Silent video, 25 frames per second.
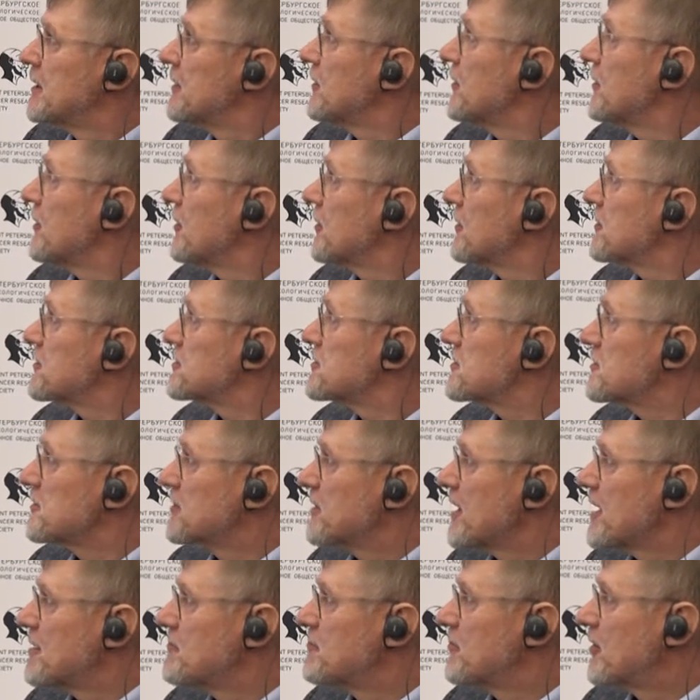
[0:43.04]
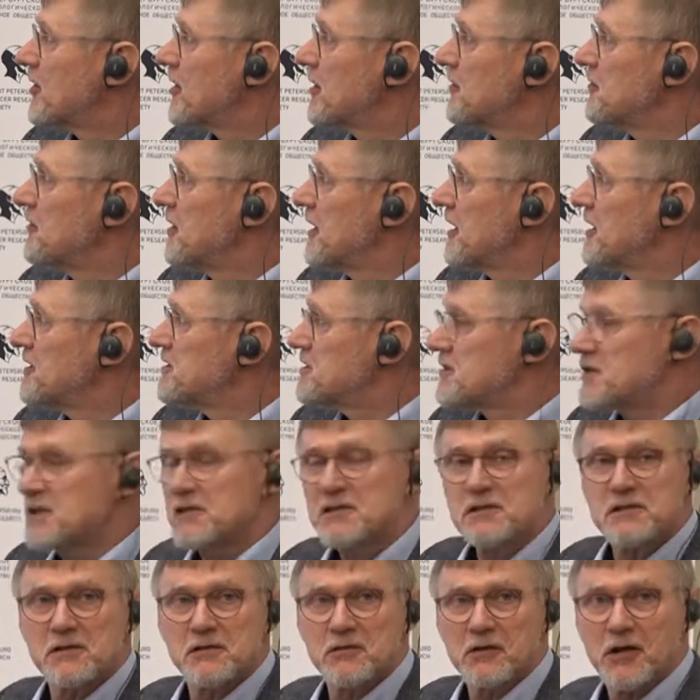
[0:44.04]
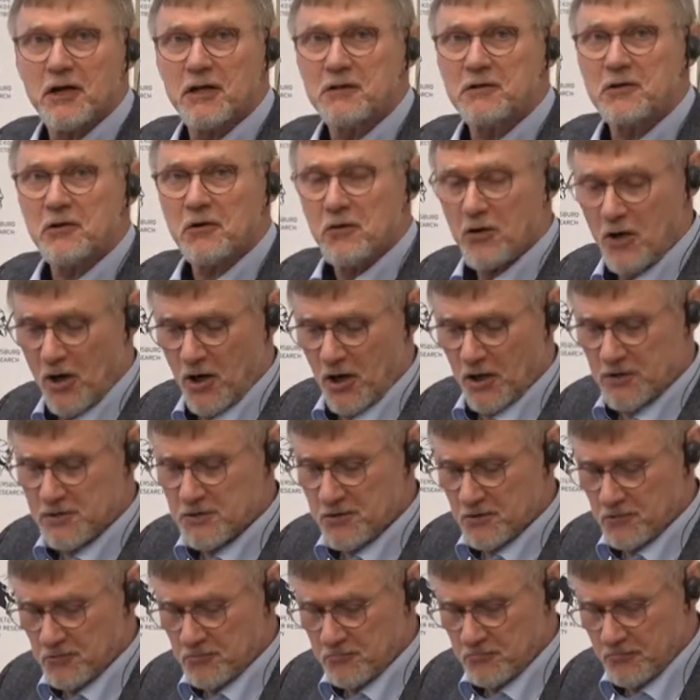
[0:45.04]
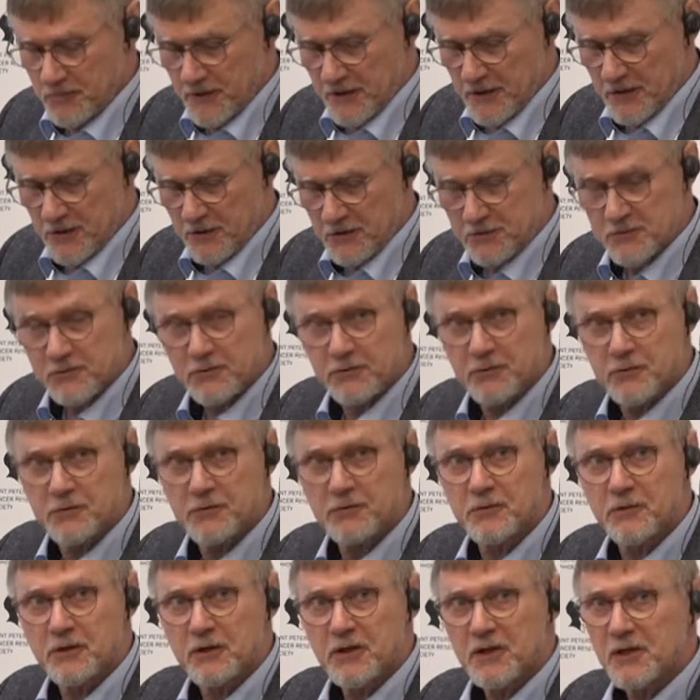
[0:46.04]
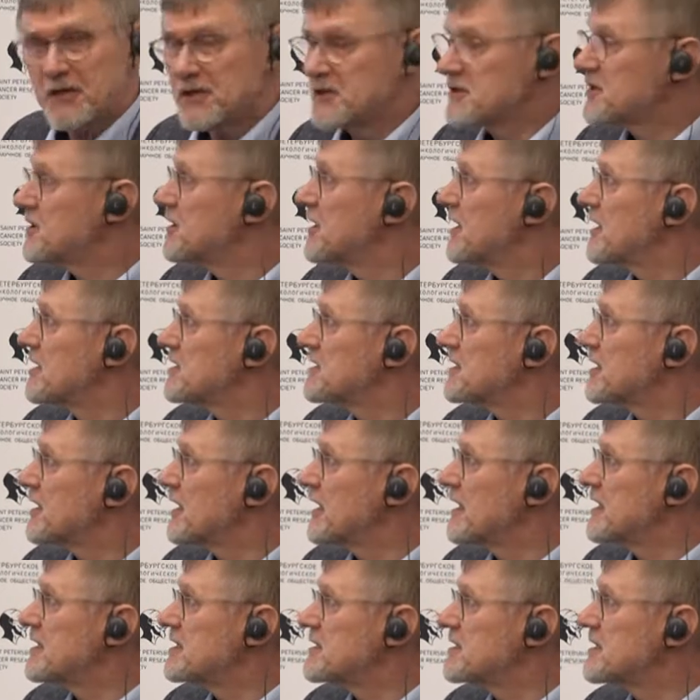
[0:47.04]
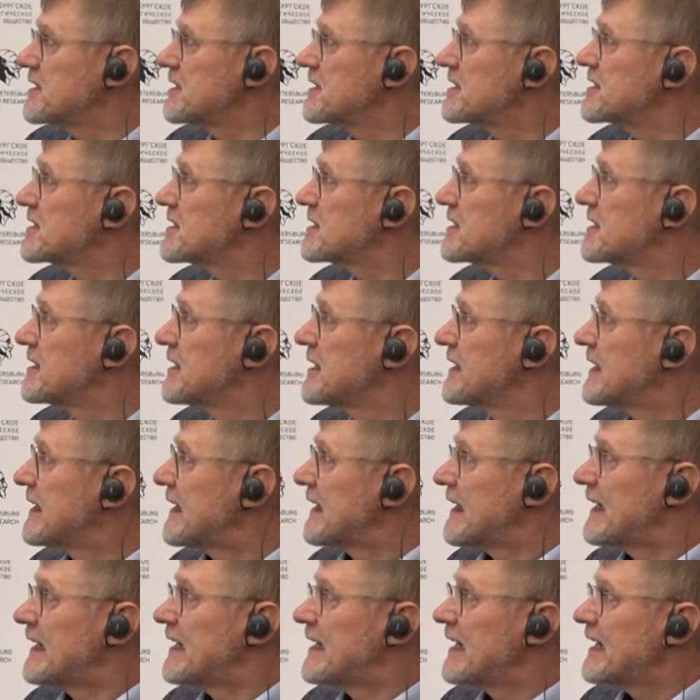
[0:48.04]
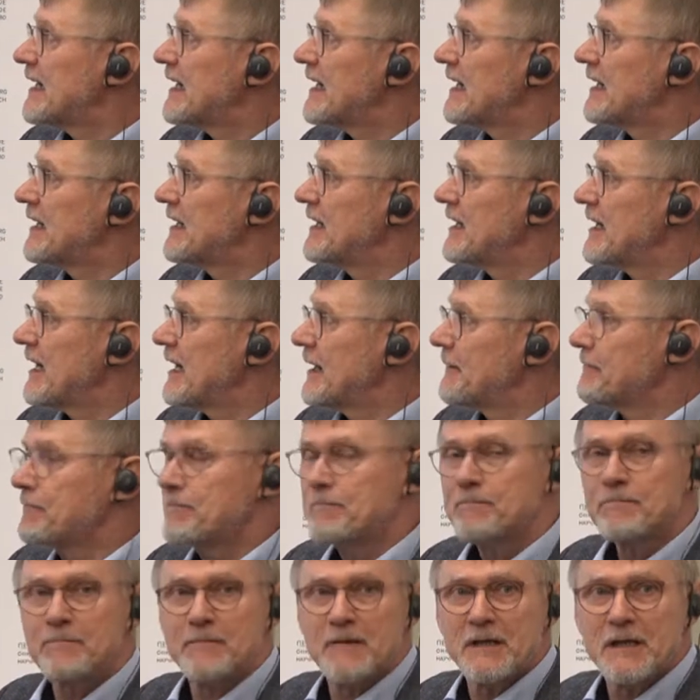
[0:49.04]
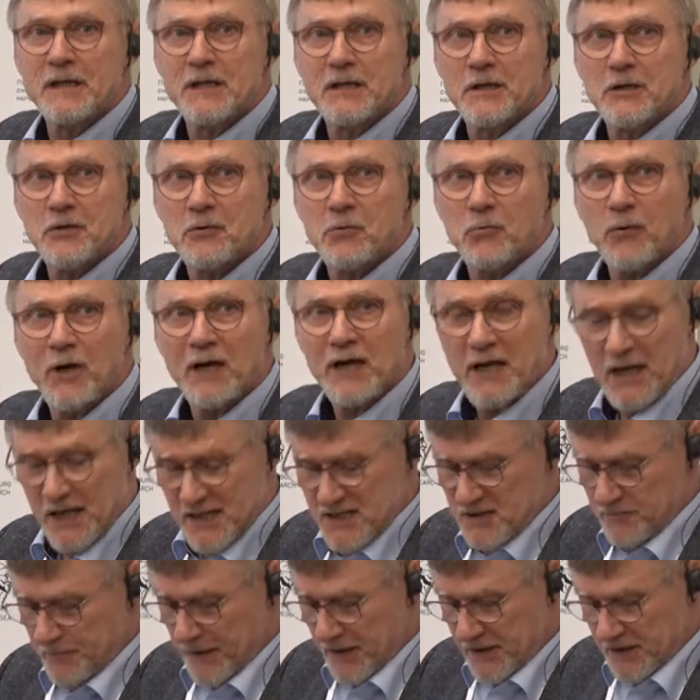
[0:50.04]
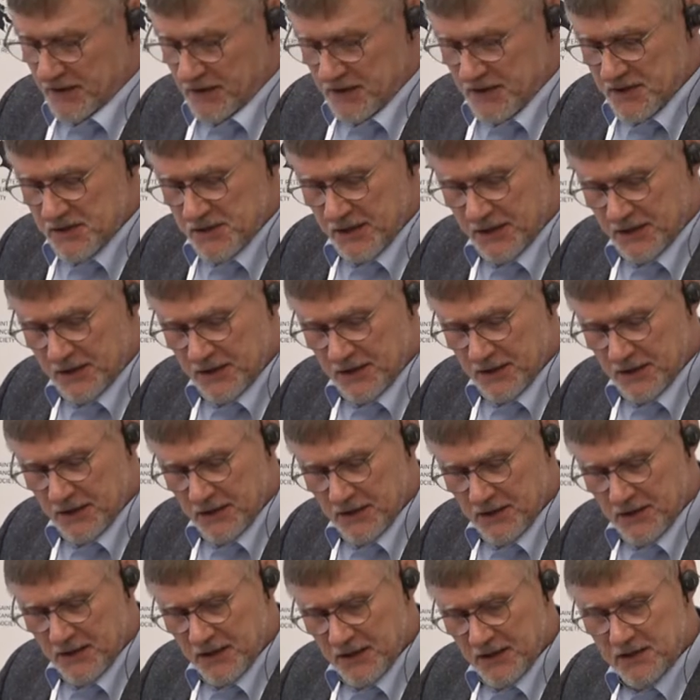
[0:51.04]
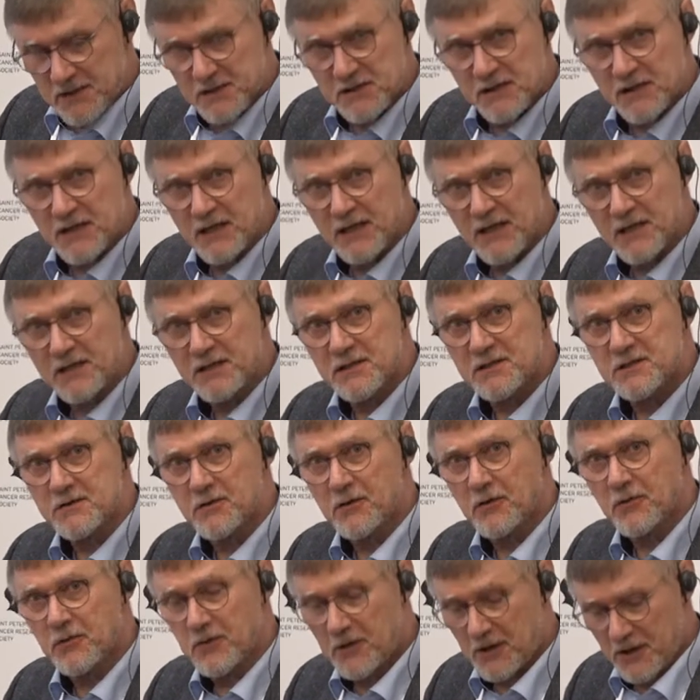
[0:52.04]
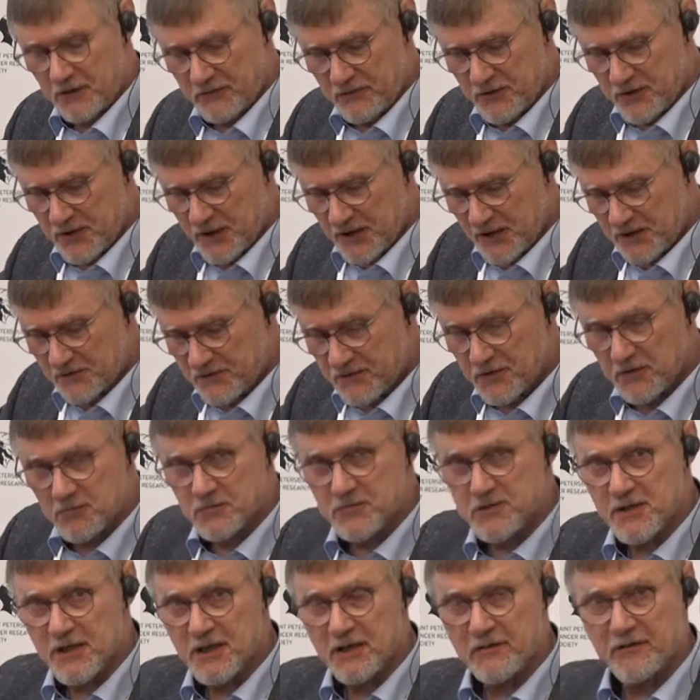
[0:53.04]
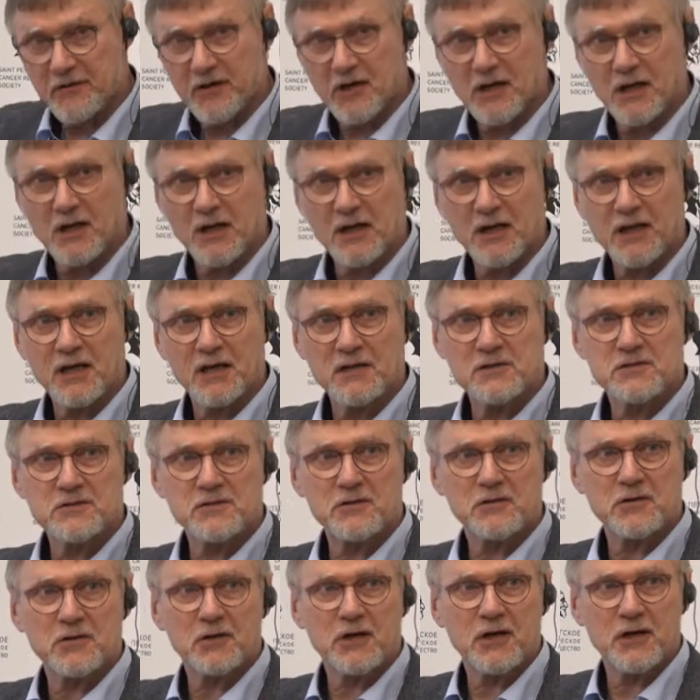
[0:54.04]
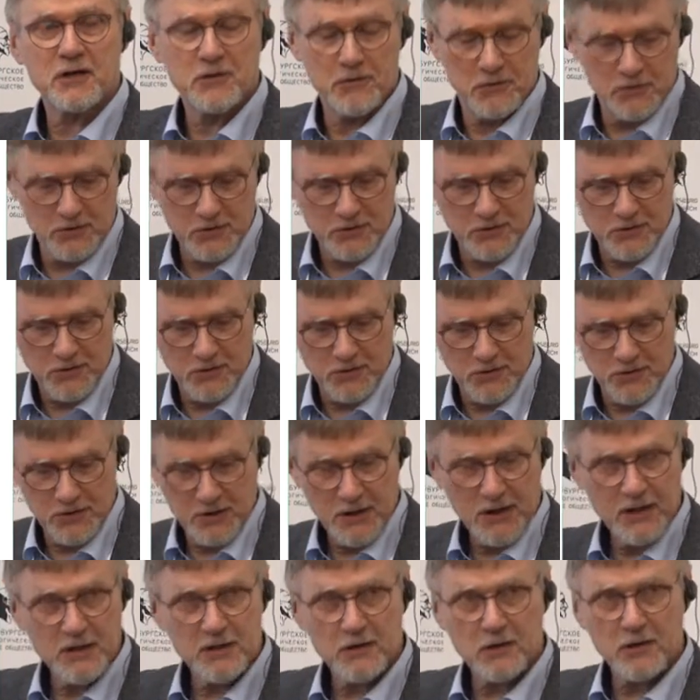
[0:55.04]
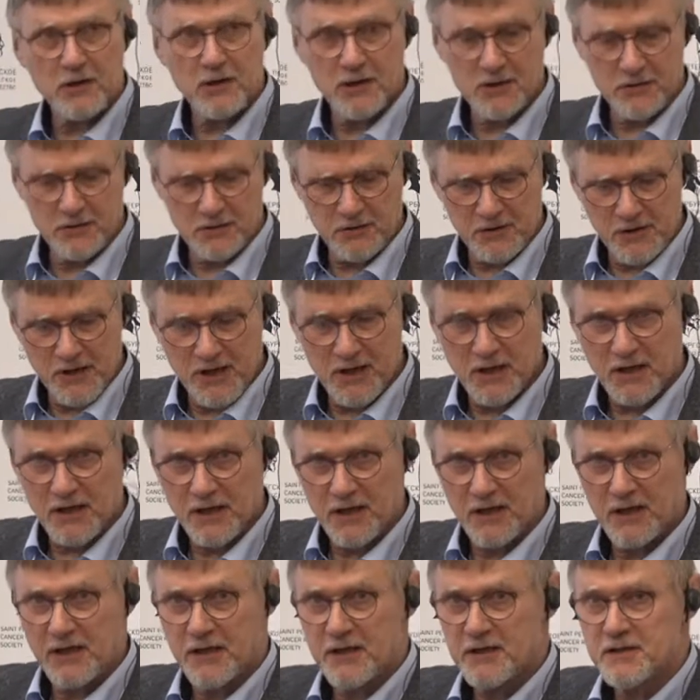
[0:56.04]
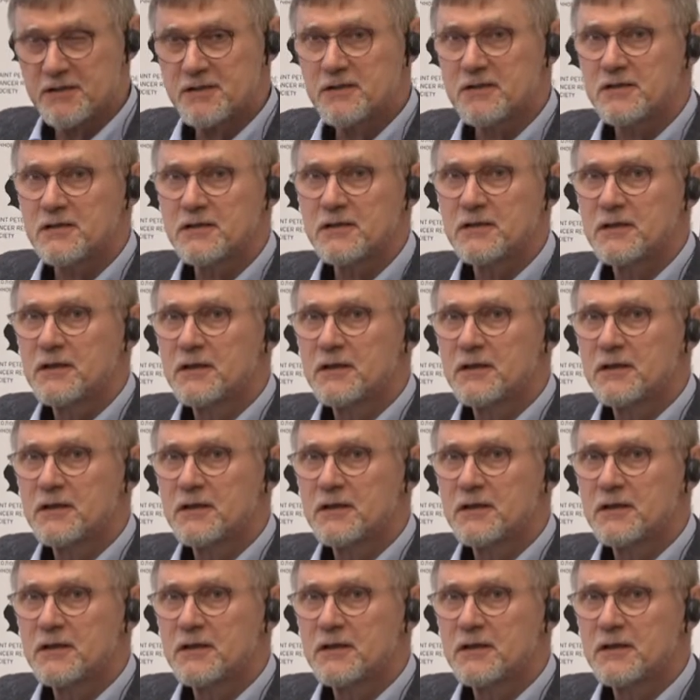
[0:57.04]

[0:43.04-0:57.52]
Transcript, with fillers: also number of deaths is rather large compared to incidence cases. And uh, one aspect is that uh, the incidence or even death from cervical cancer can occur at rather young age.